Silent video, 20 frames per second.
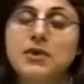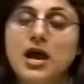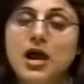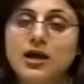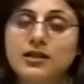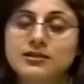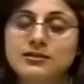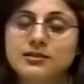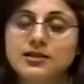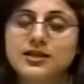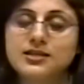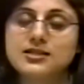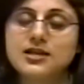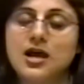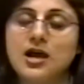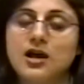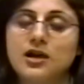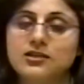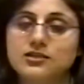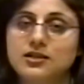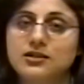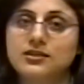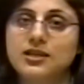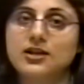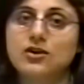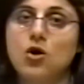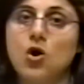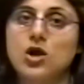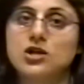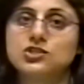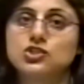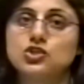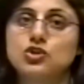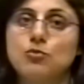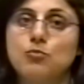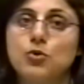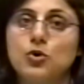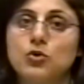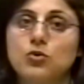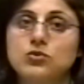other than
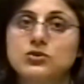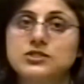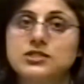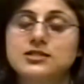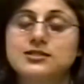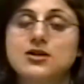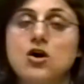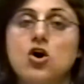osteoporosis,